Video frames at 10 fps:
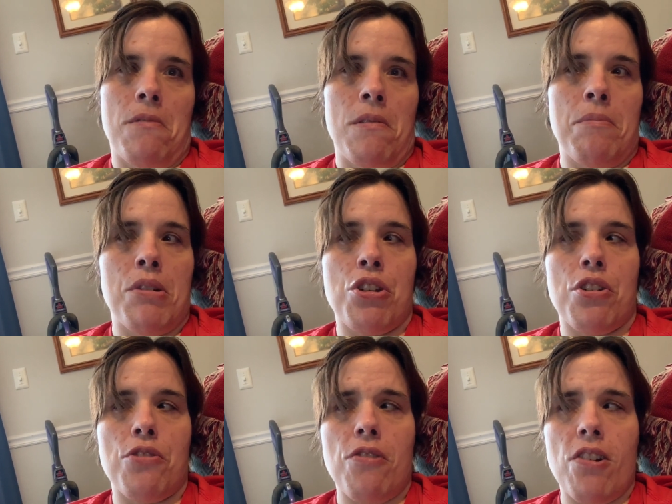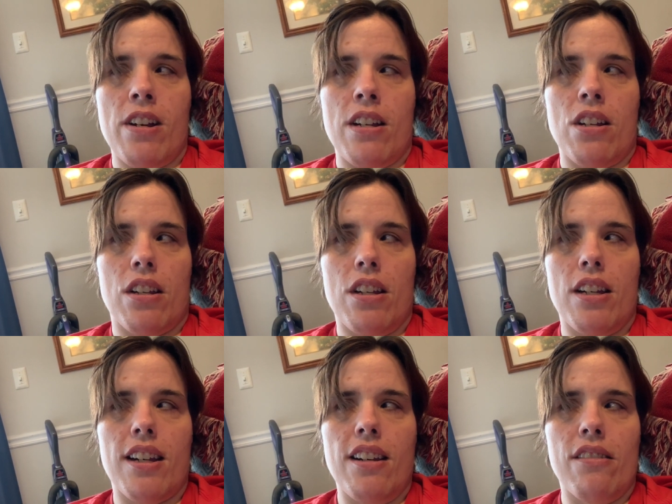push the drawer in. Good
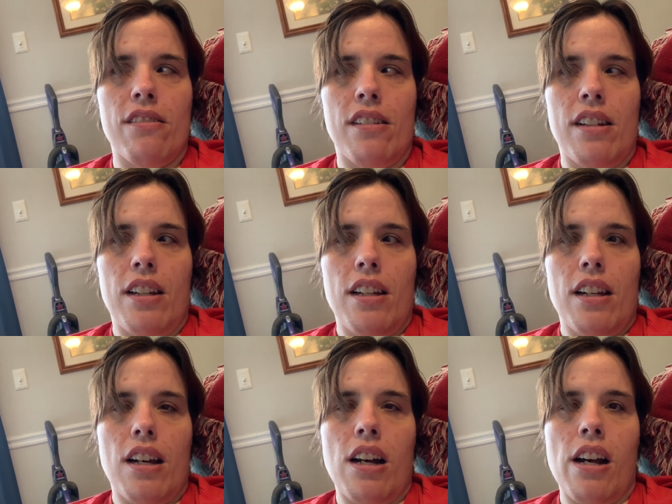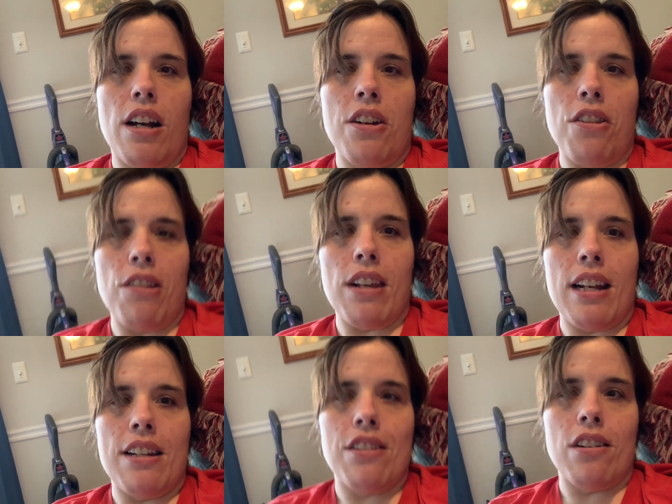to go. Another thing
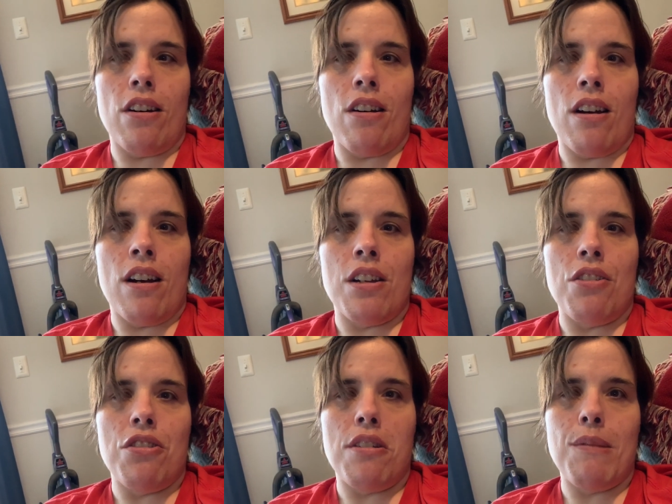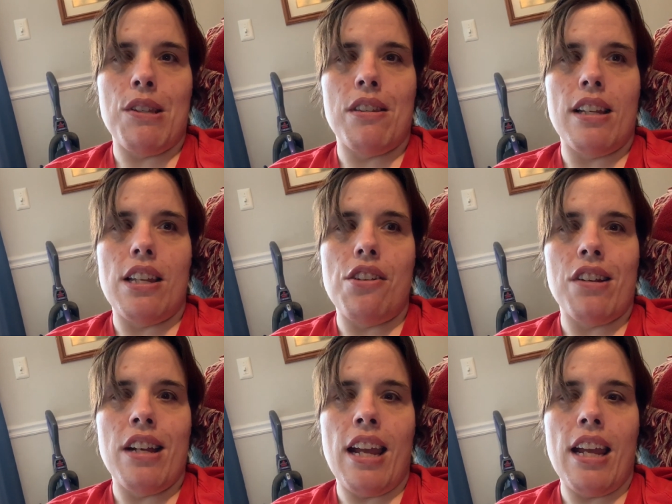I saw on YouTube is that you
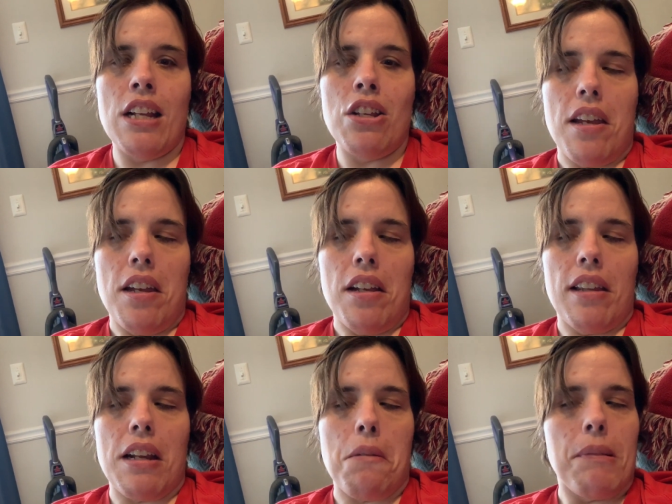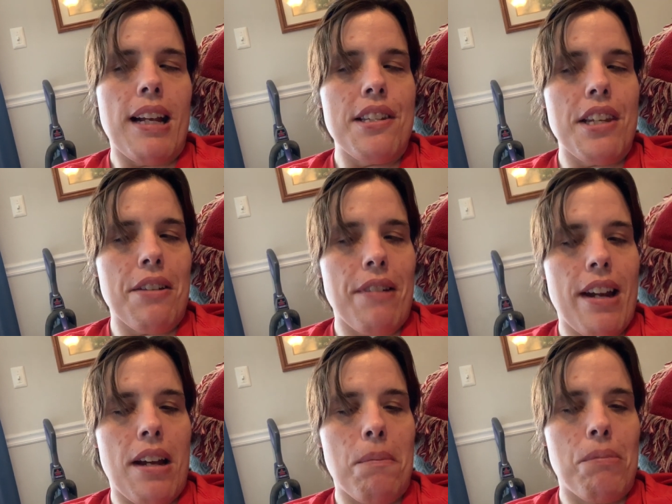can hang your plastic
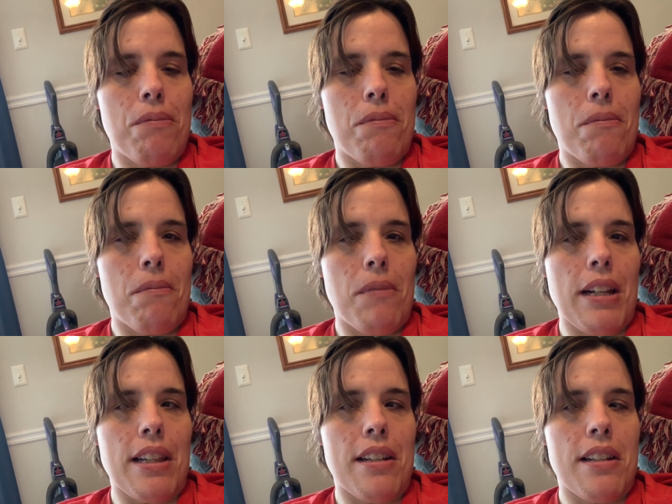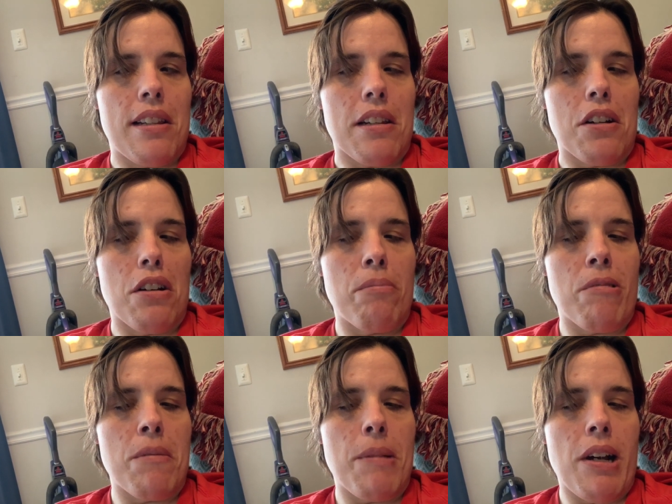wrap, like the
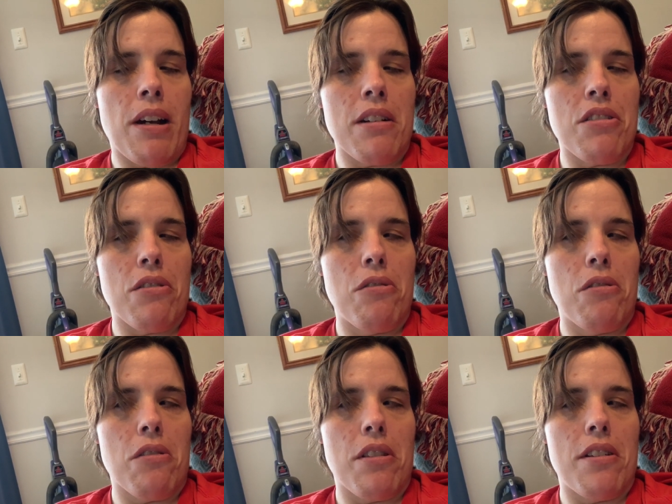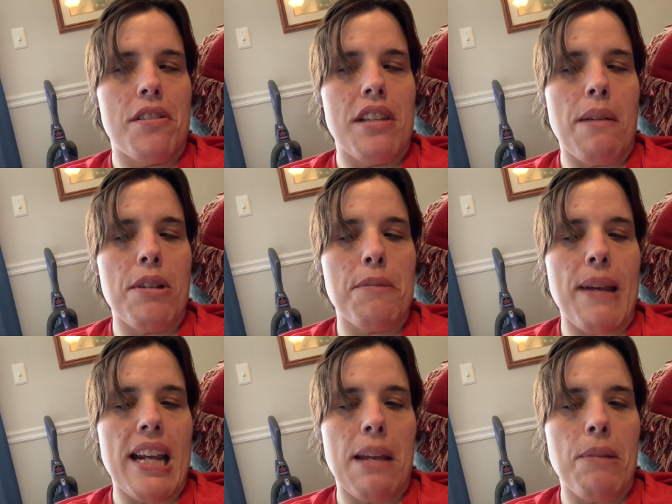cardboard box or the sandwich
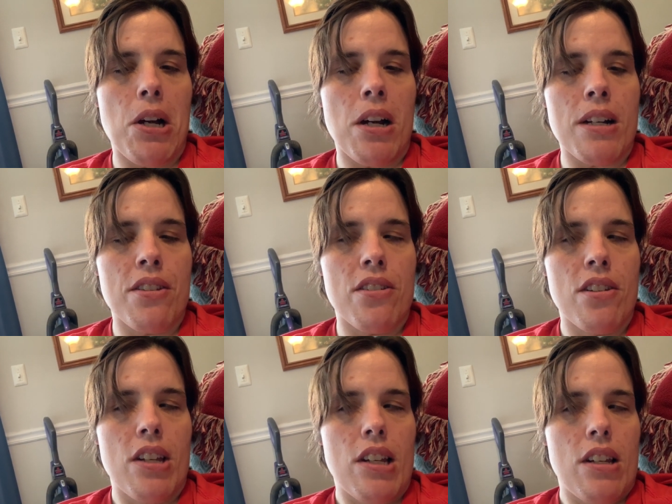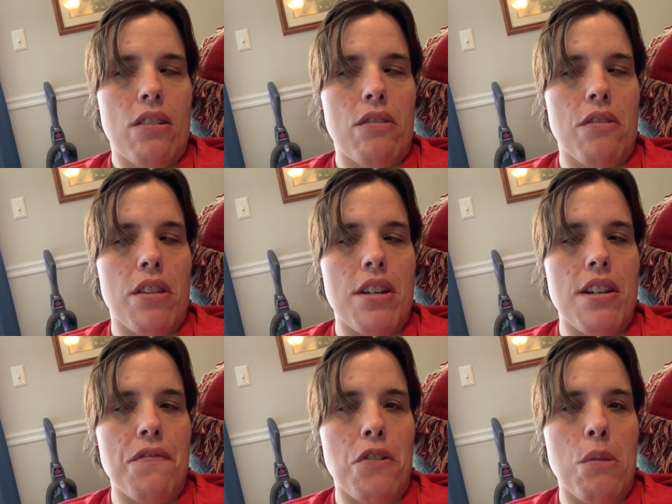baggie box or the tinfoil